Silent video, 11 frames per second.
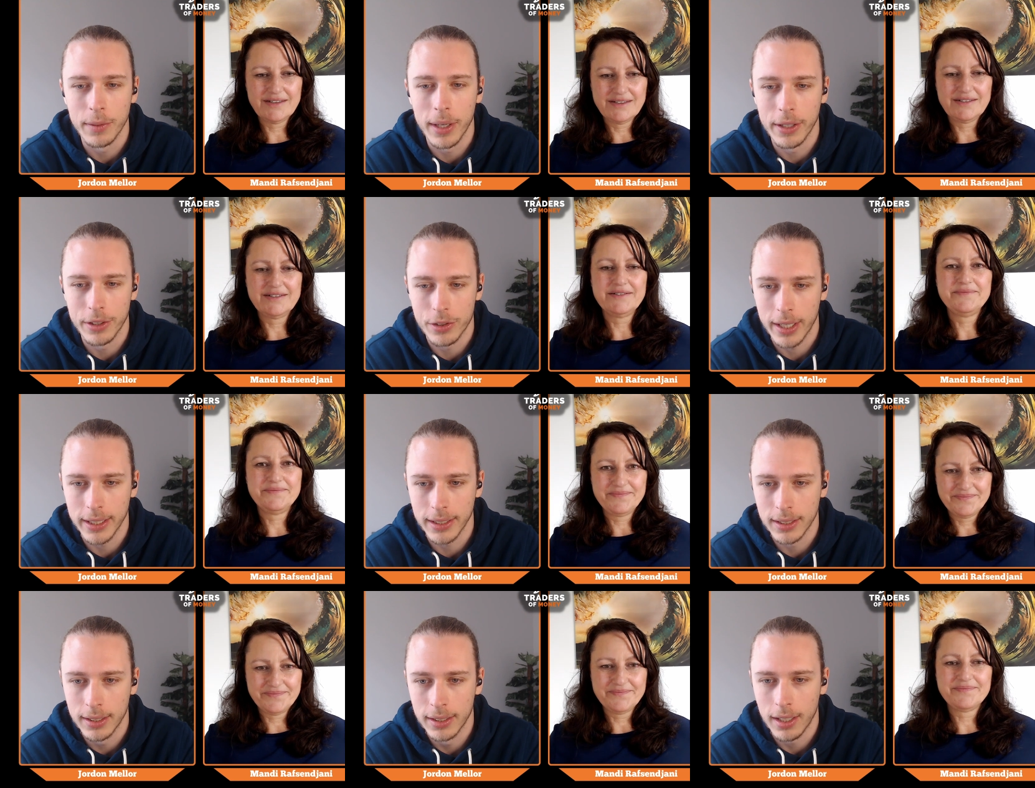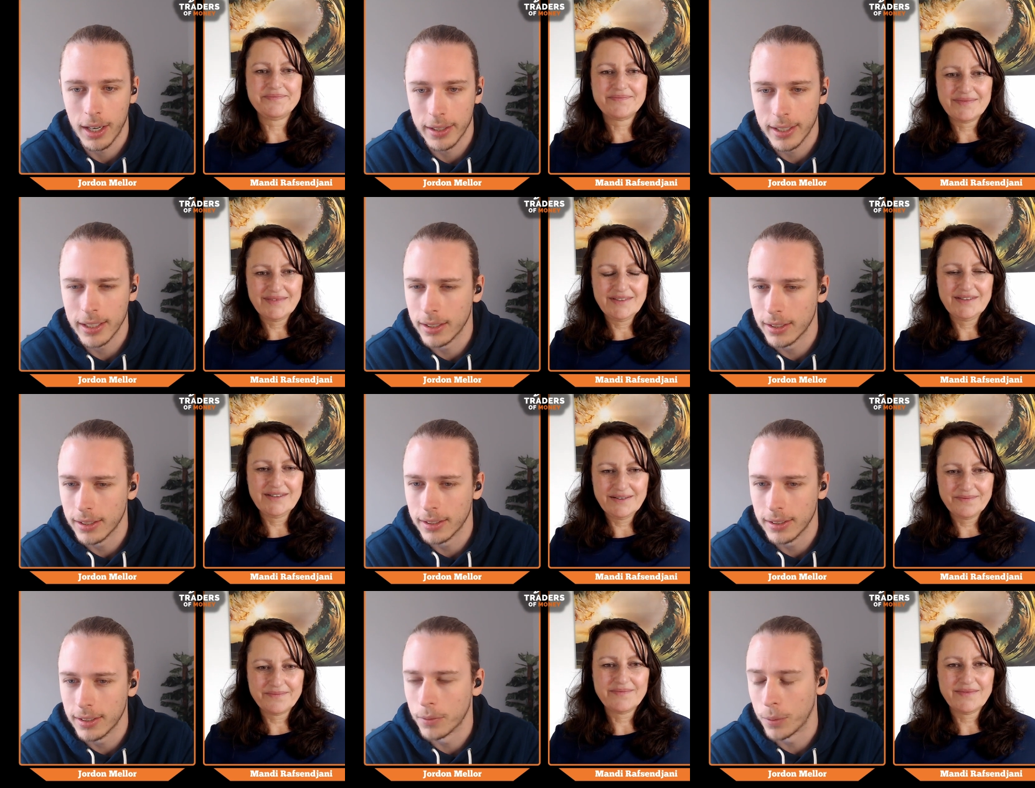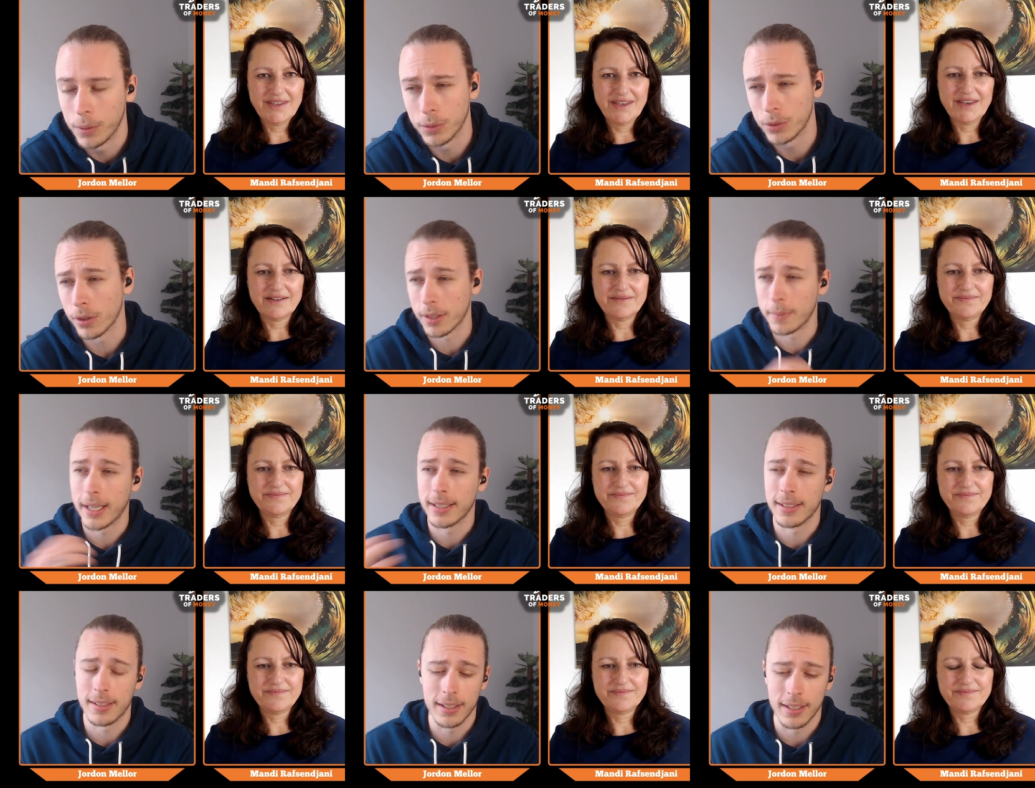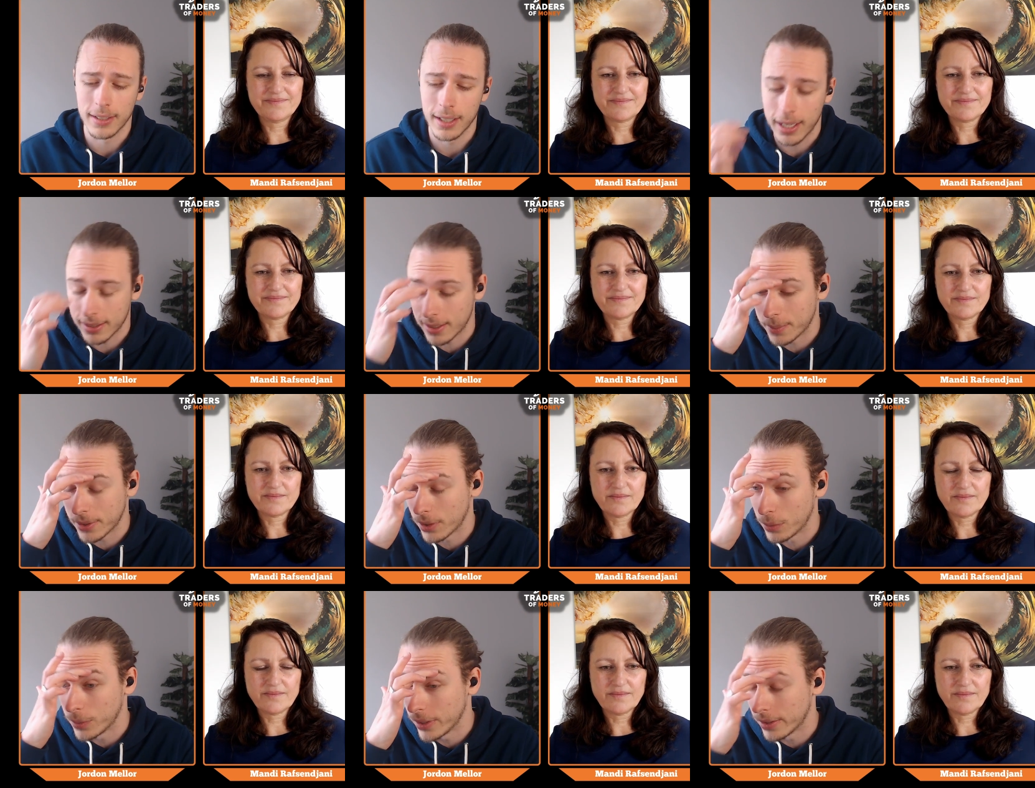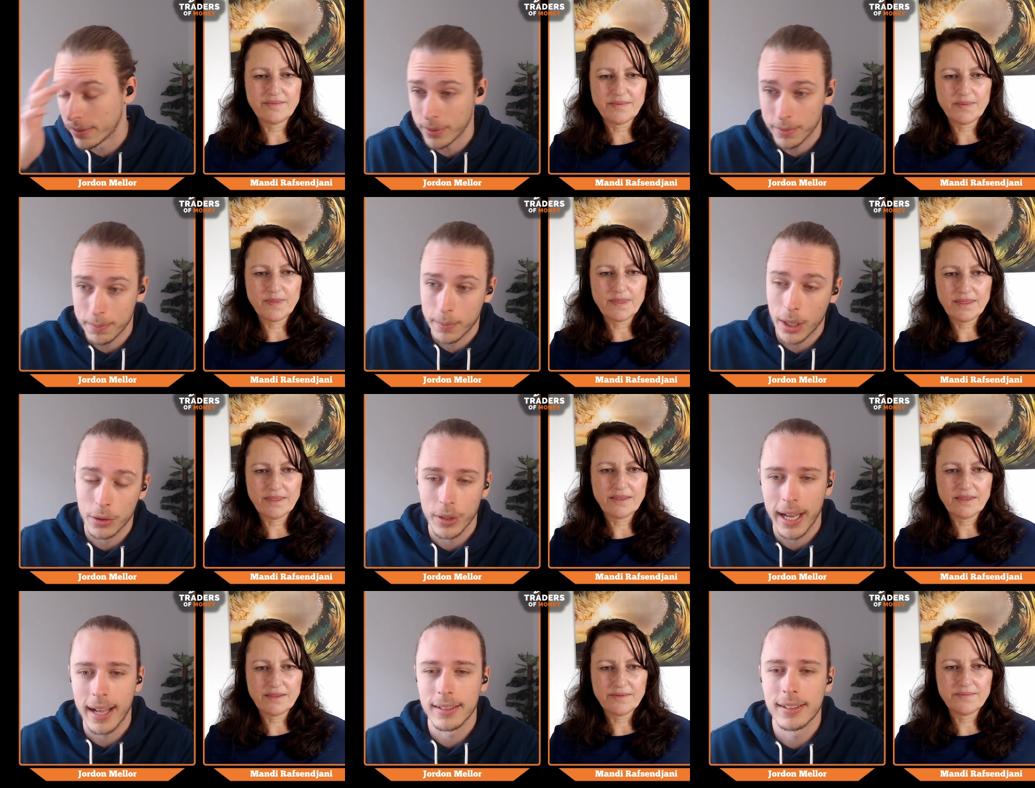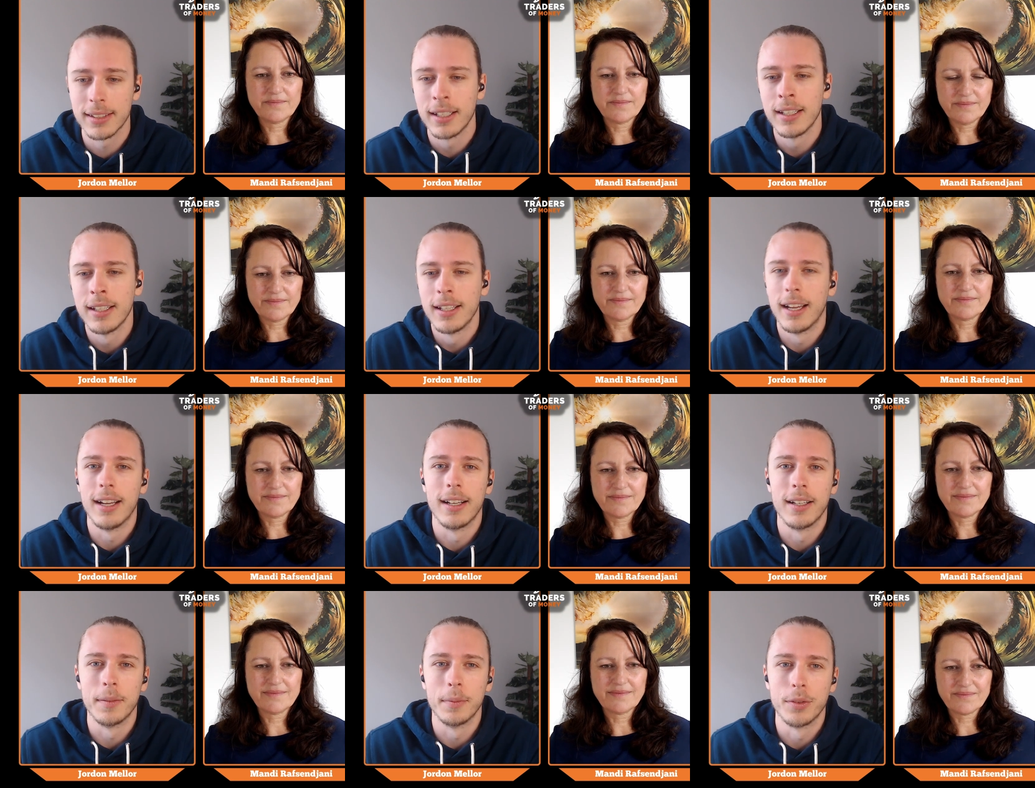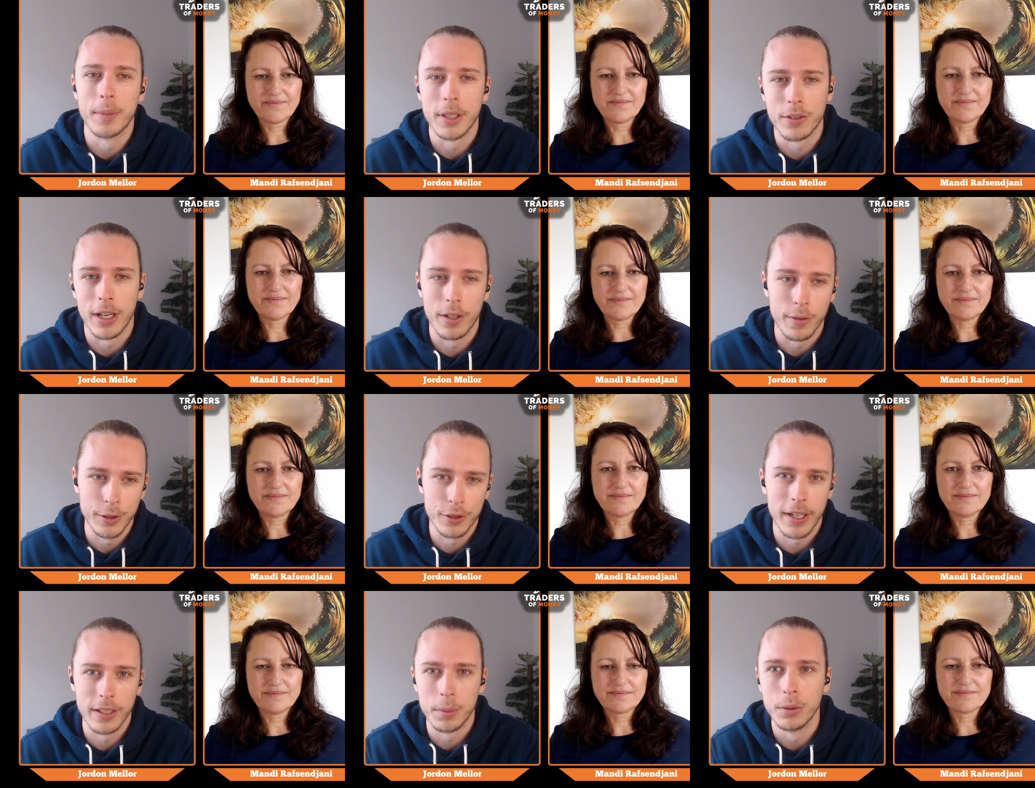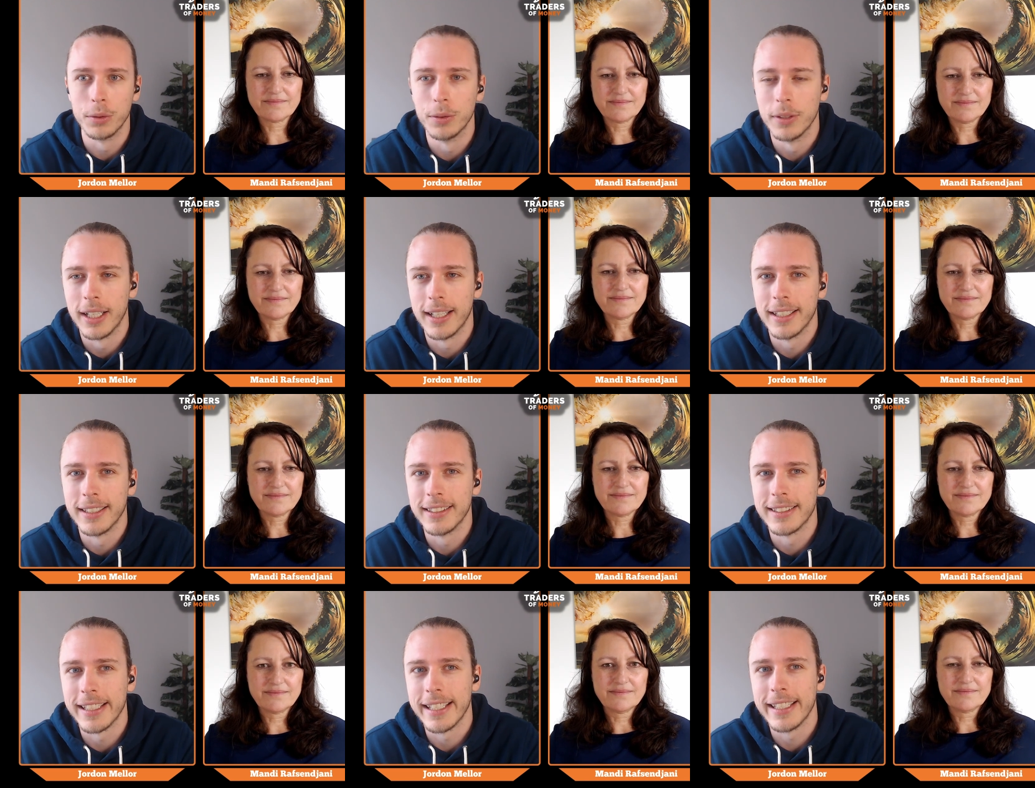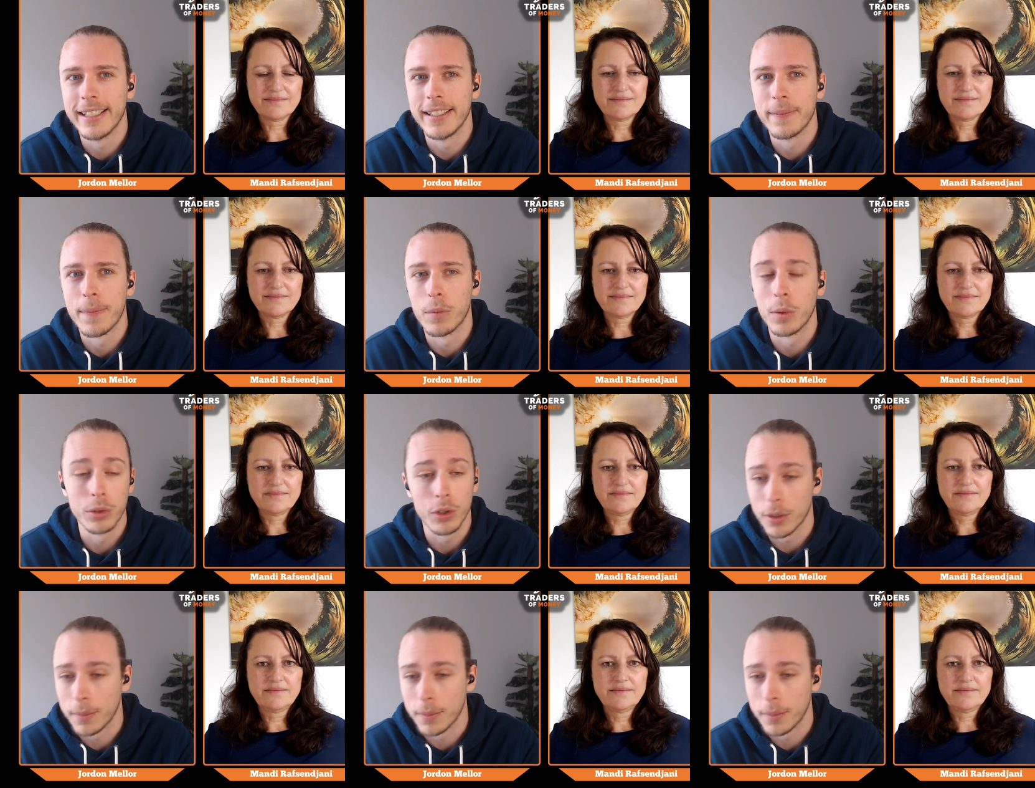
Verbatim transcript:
Speaker 1: anywhere in trading. I think you, we were talking about this in the, in the, last episode with with Michael Katz, um, who's a big trader over at Trade The Pool, and he we were